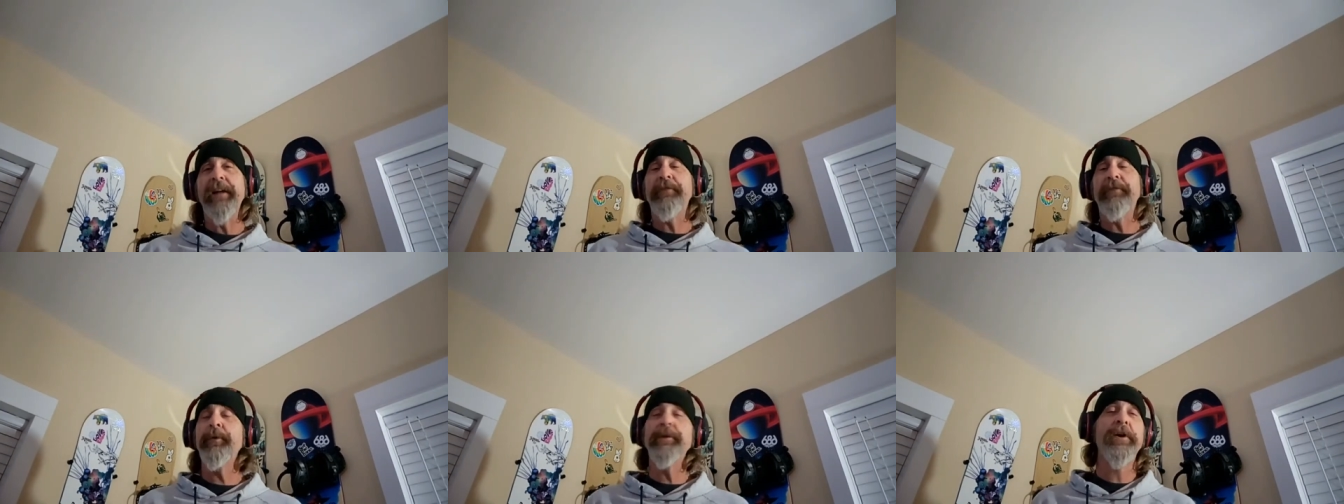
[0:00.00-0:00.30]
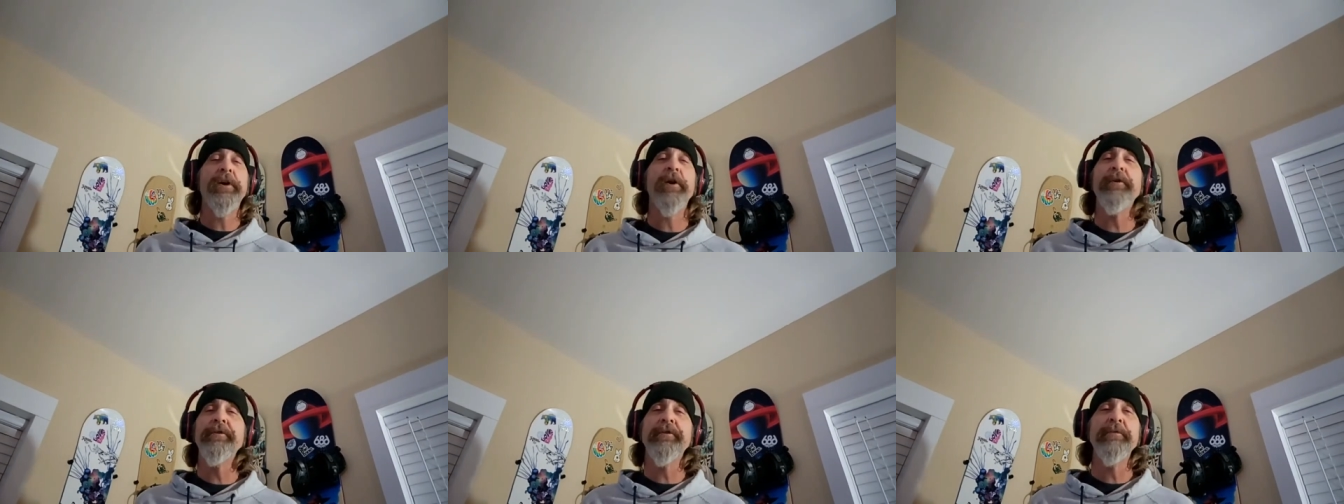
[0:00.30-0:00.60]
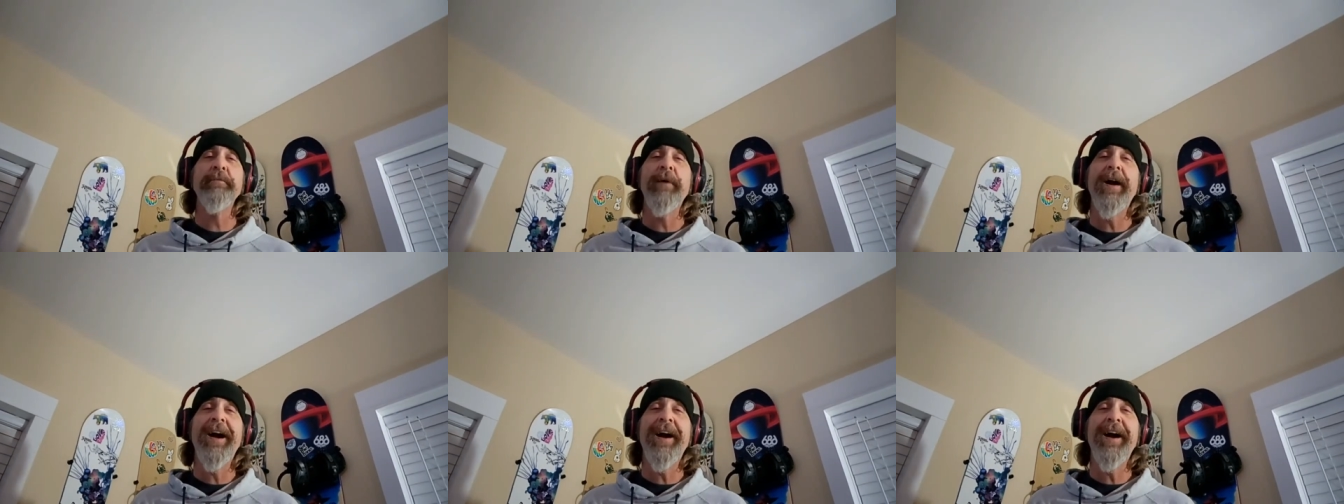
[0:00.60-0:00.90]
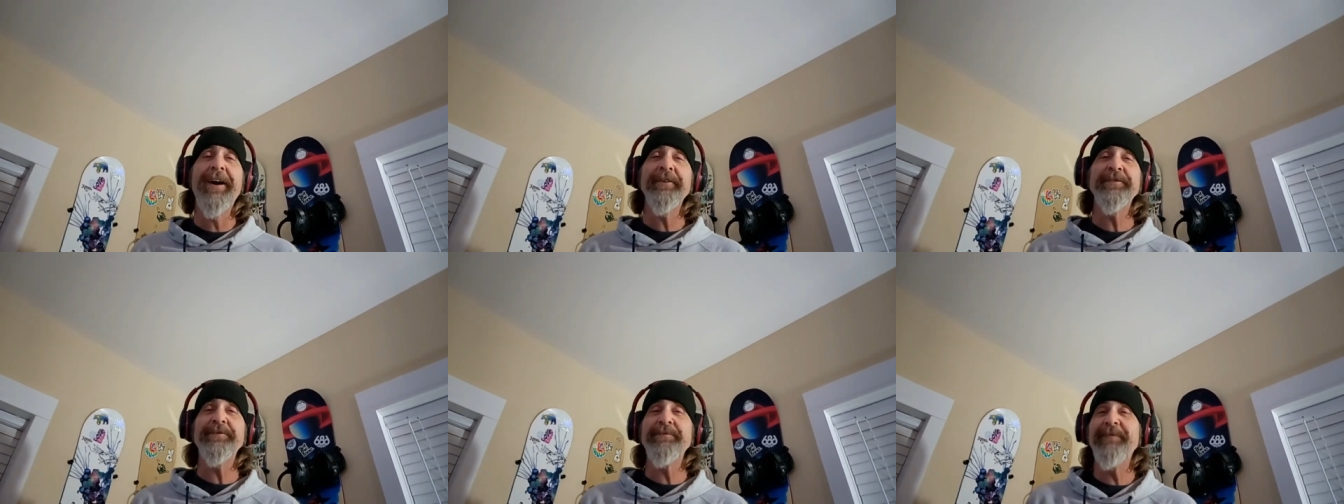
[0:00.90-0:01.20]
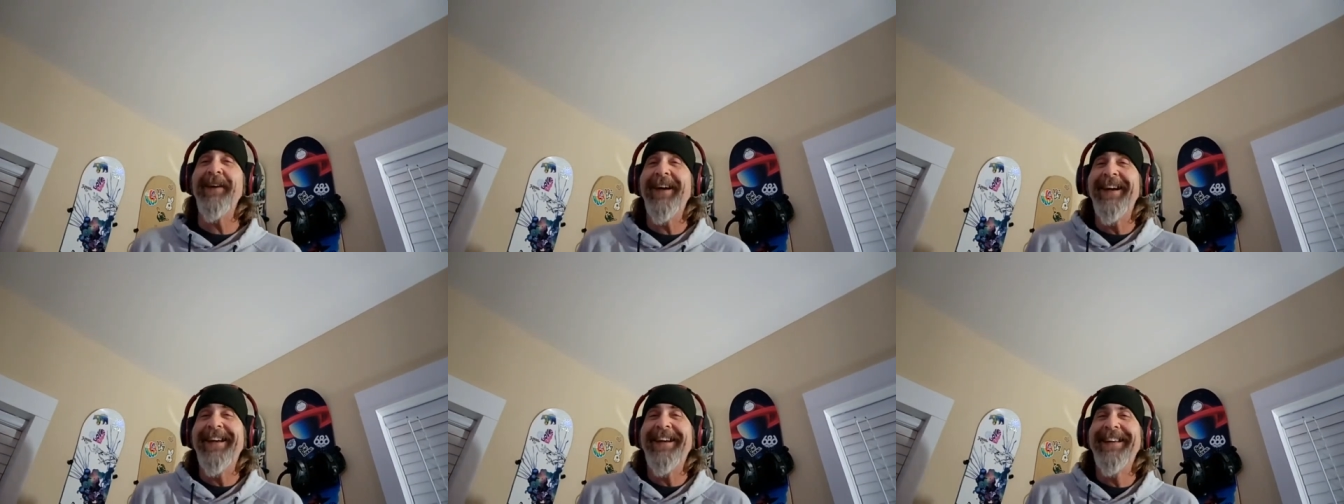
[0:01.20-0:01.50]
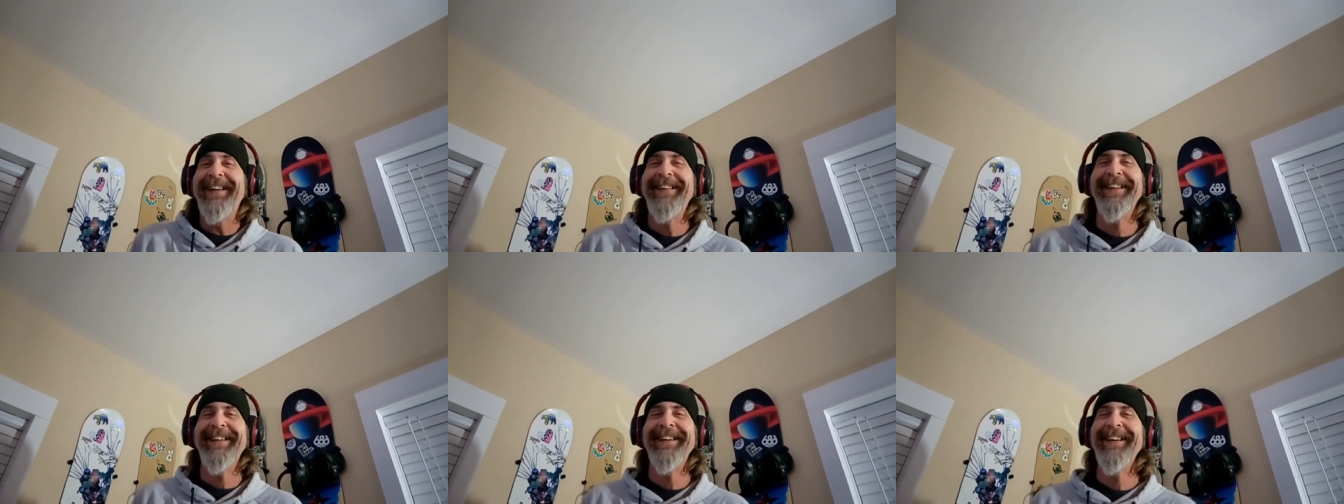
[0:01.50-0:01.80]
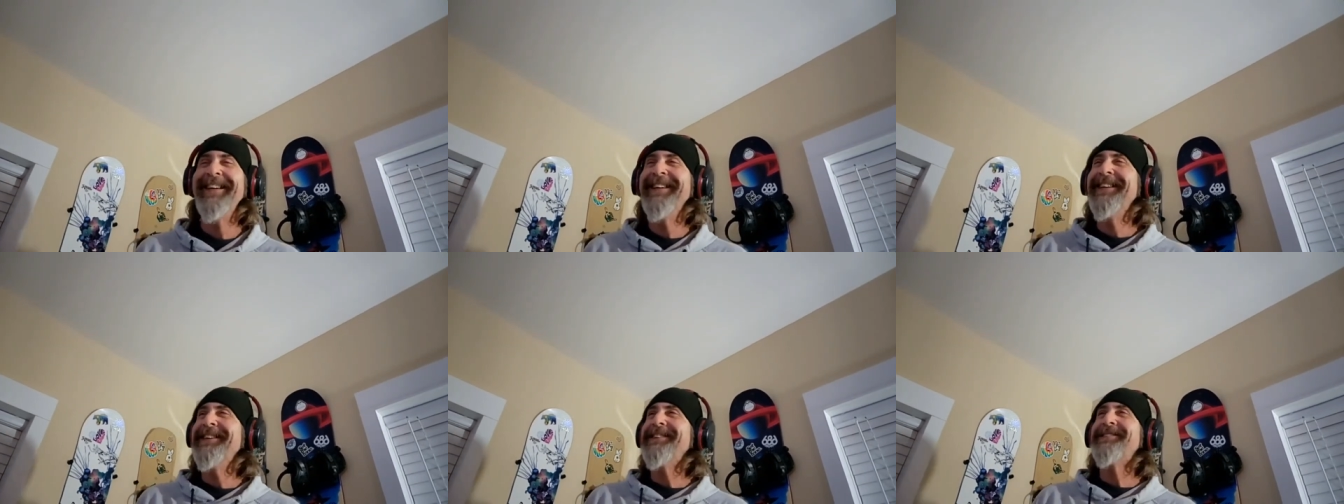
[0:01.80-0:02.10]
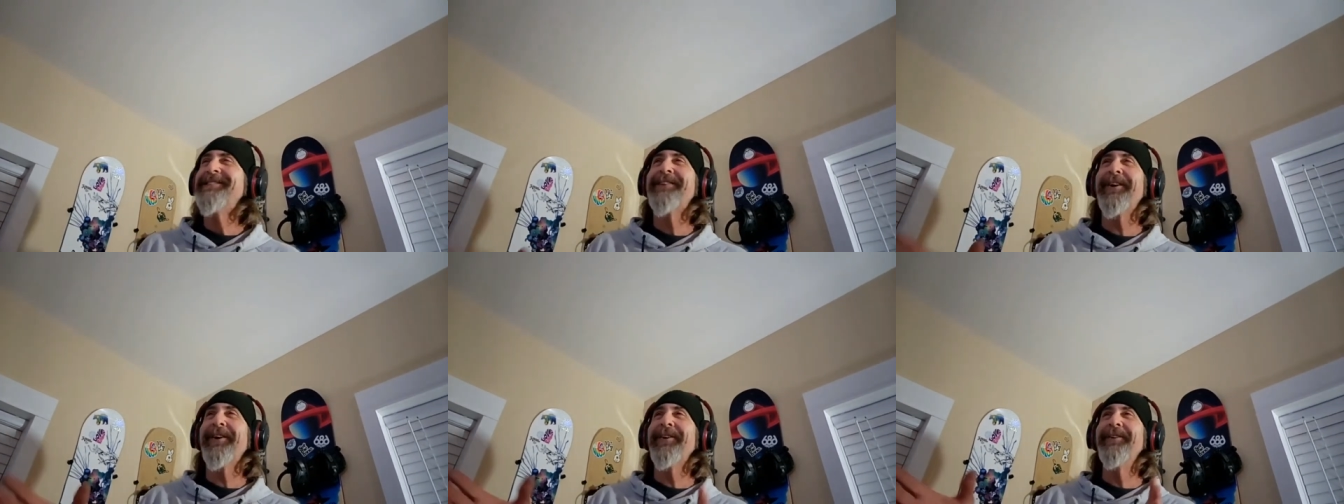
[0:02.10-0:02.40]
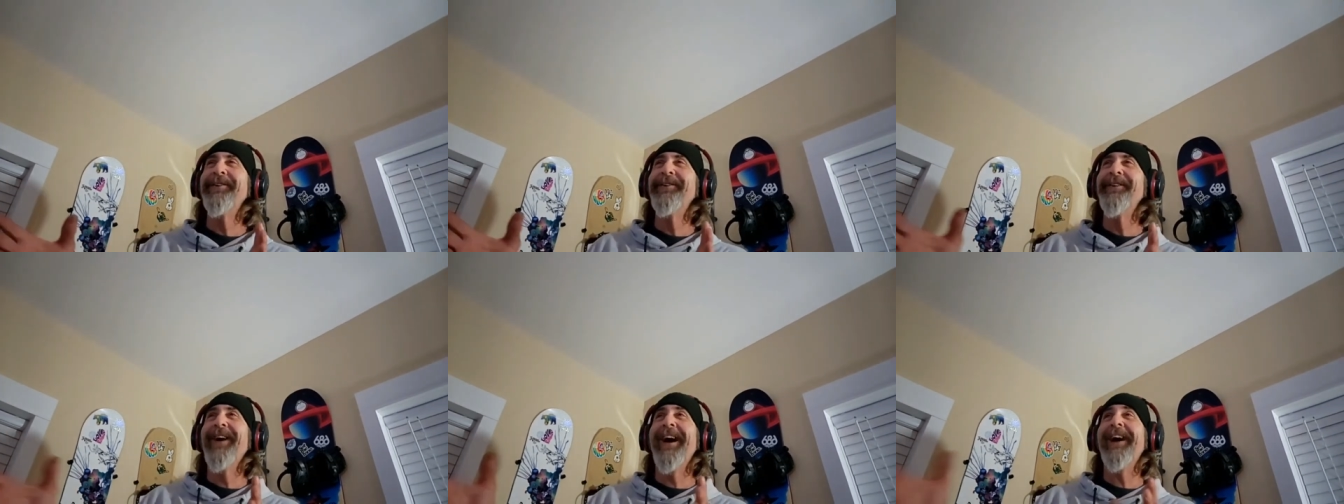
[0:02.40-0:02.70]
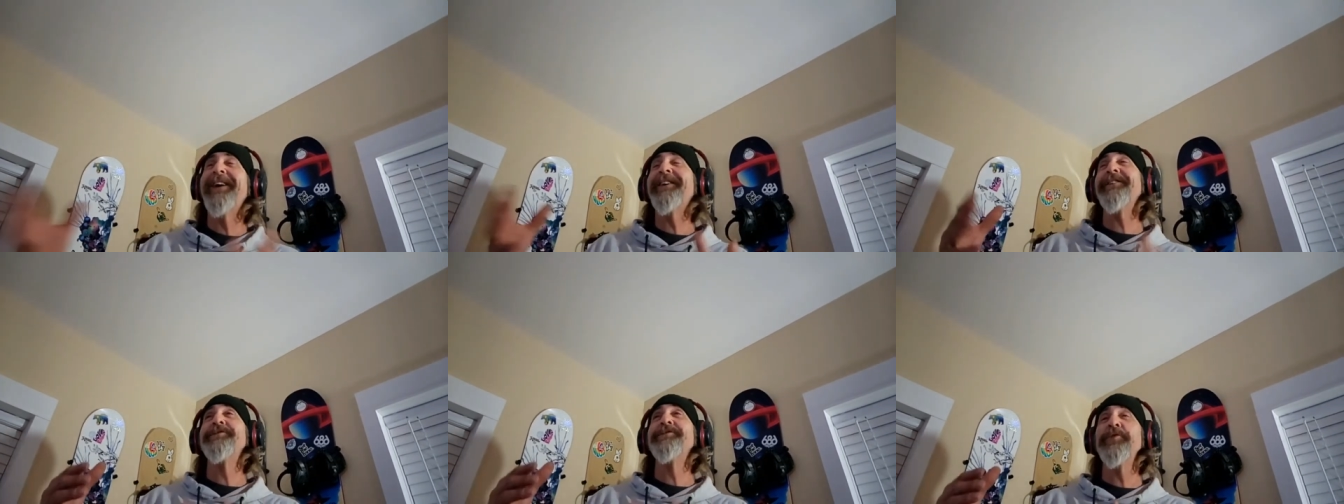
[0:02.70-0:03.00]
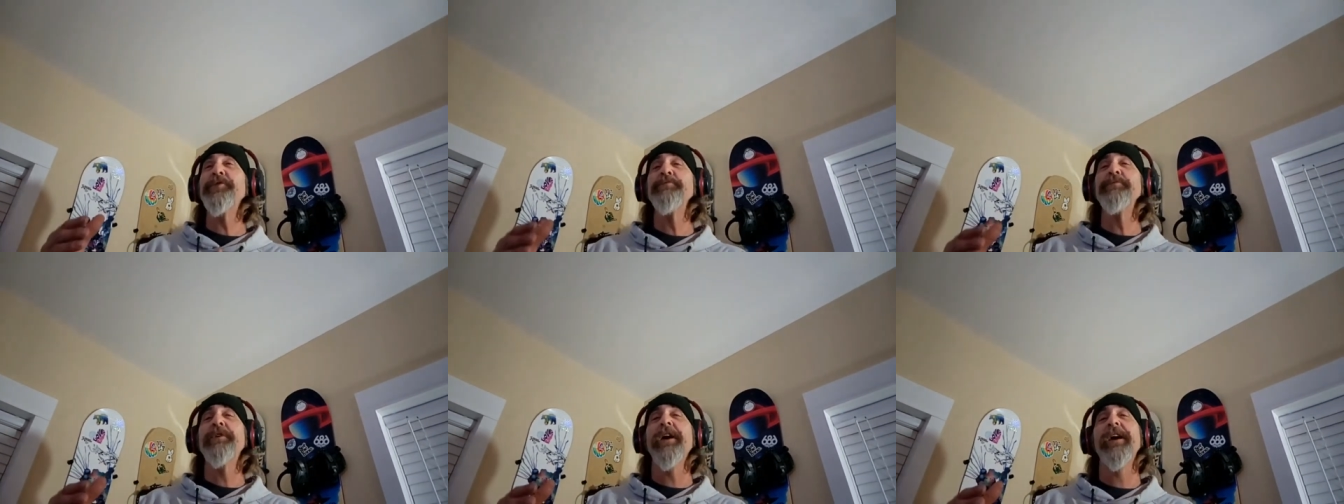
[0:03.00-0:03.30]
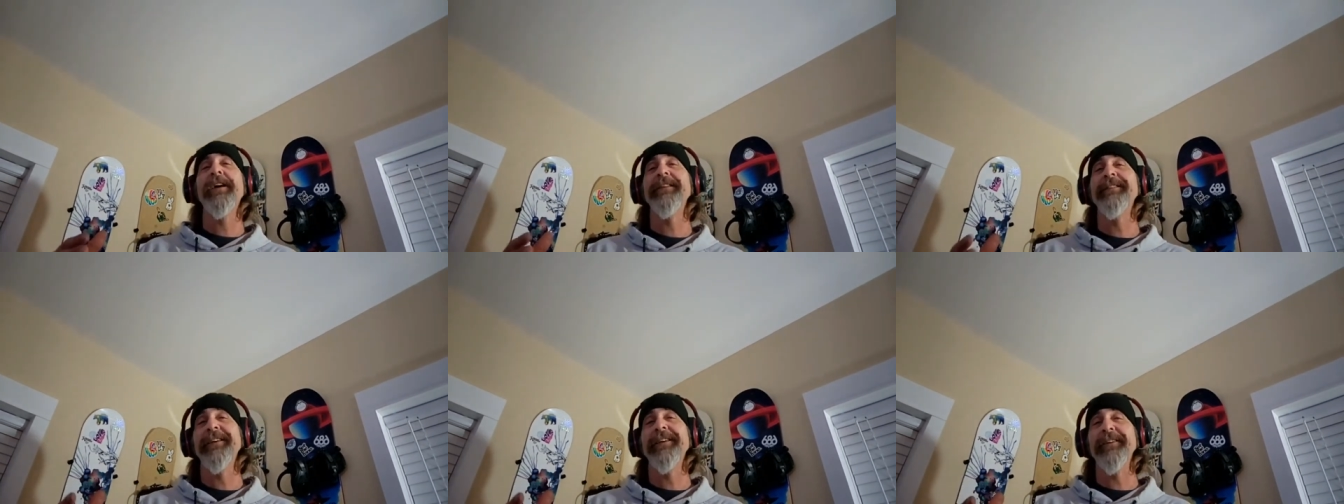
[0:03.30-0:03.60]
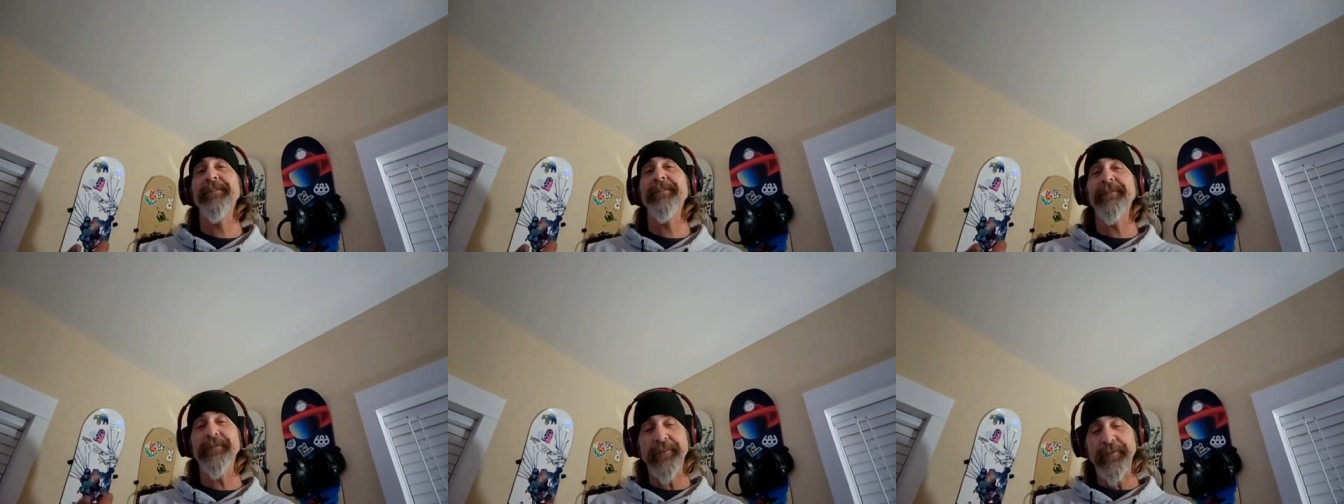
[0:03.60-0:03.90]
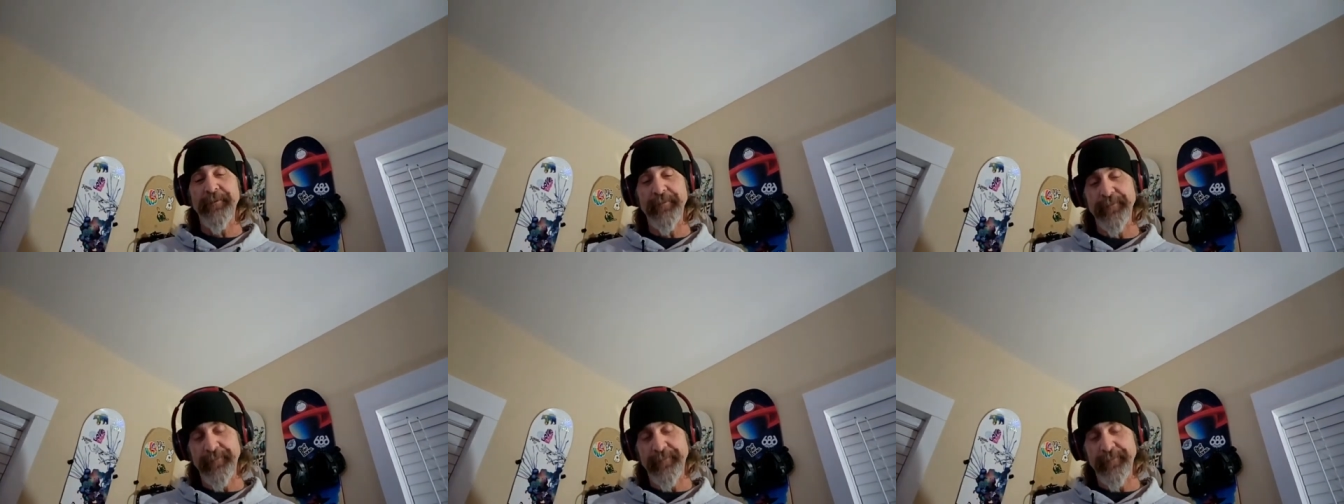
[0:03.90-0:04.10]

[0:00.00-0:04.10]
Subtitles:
that's what goes in my house, man. So I consume content.